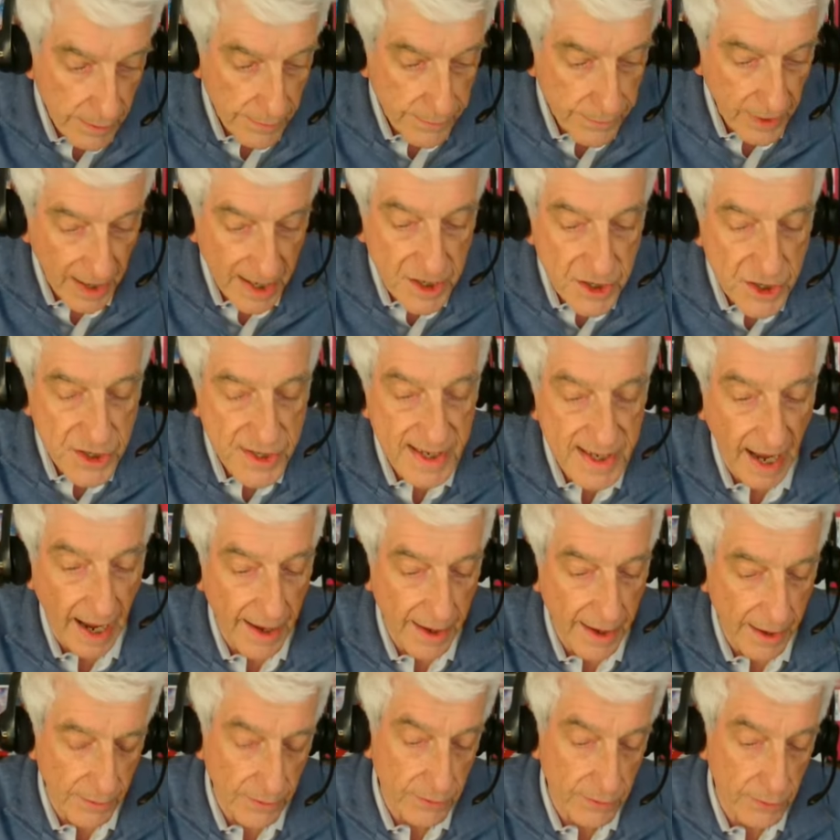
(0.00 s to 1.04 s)
French
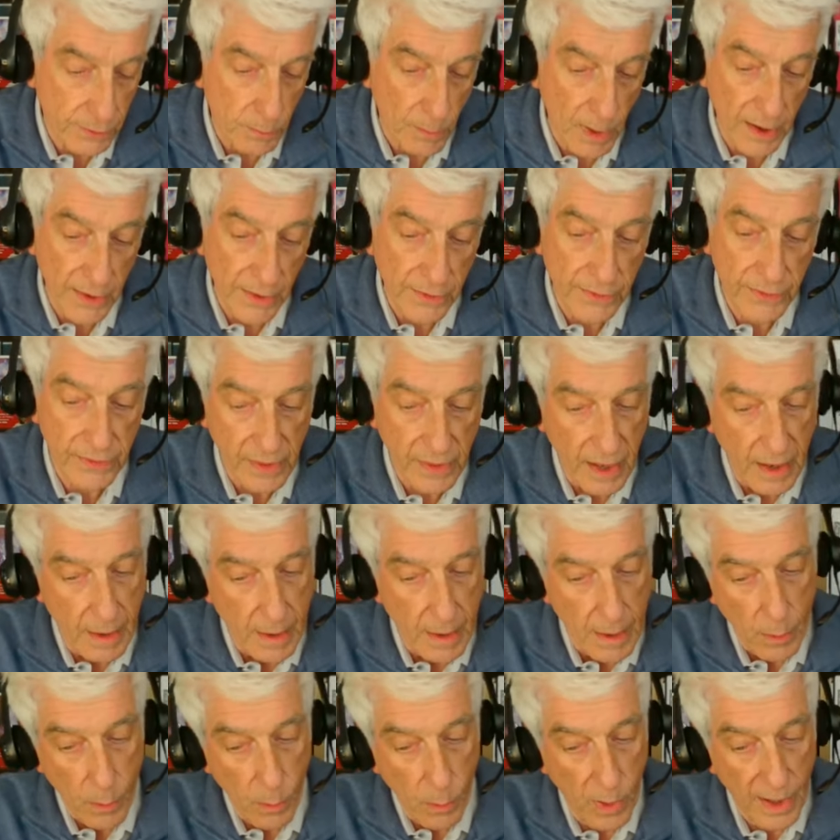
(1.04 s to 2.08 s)
science was,
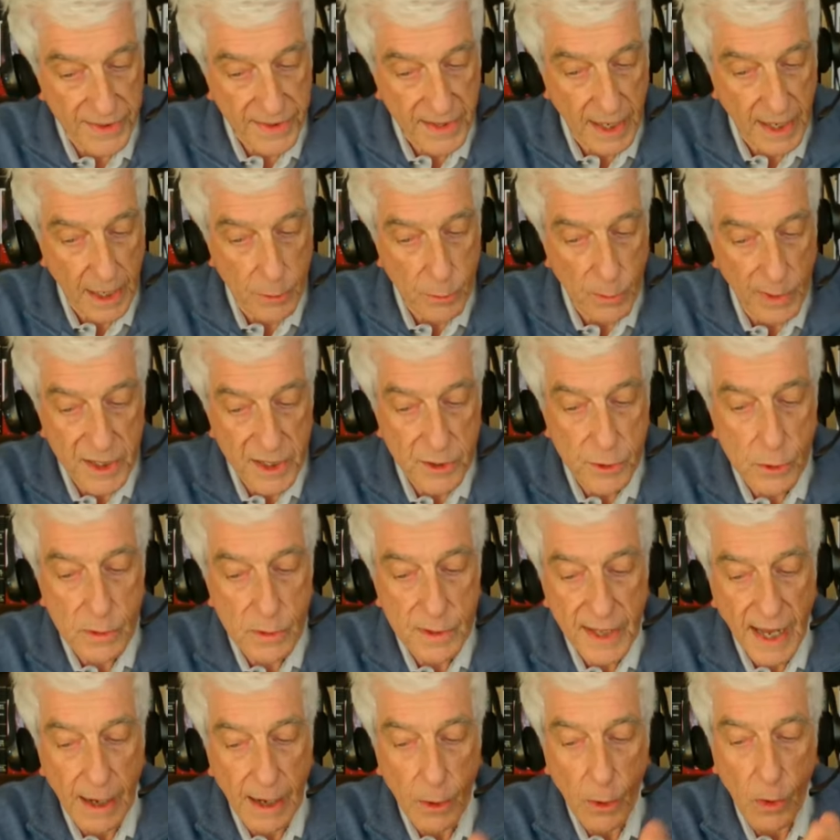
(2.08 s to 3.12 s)
what can we do
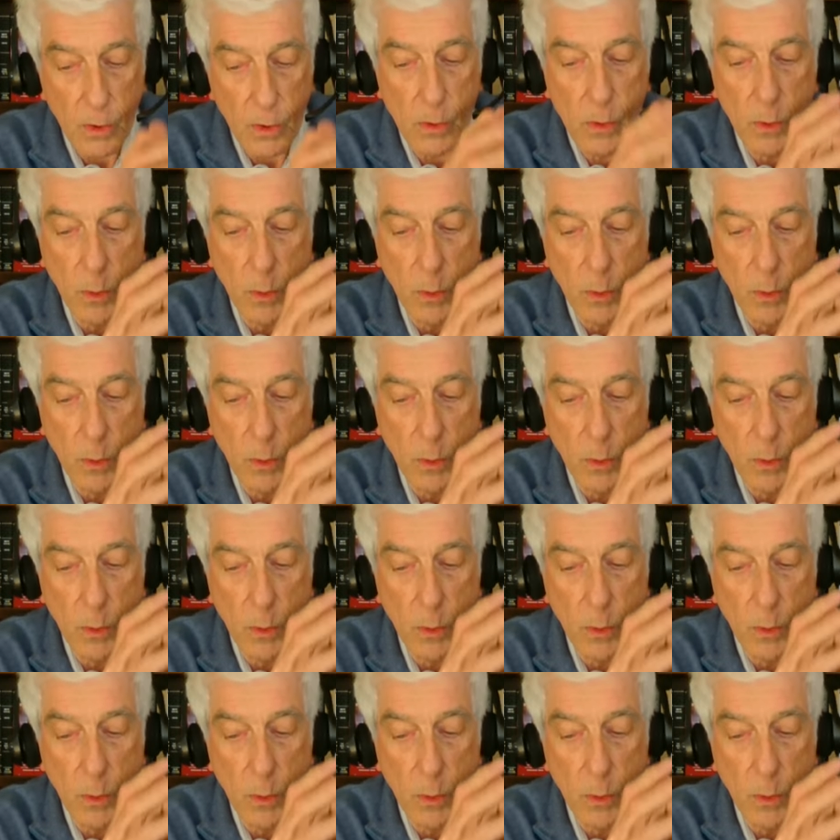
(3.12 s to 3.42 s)
now